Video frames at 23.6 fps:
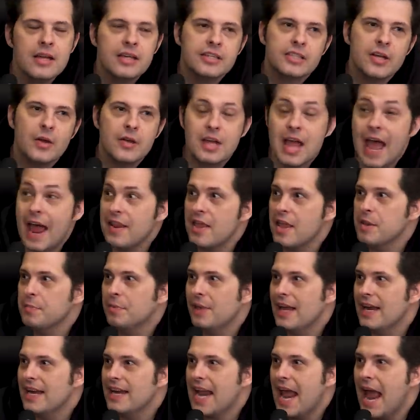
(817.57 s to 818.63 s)
So he, and then he
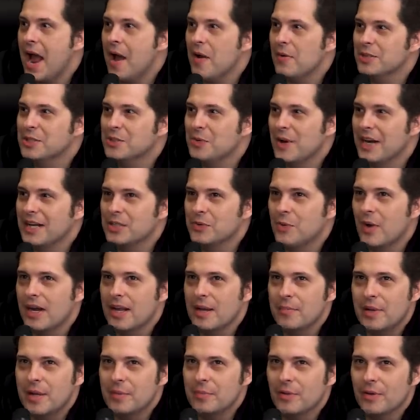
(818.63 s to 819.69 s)
played now in 2020,
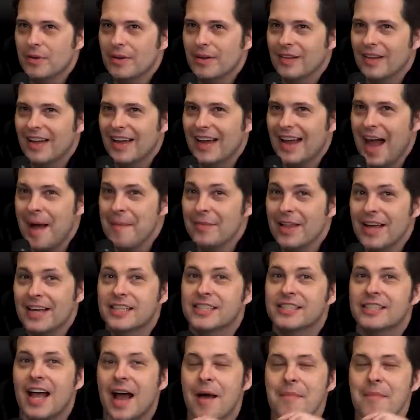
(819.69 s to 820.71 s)
and people are like, I'm like,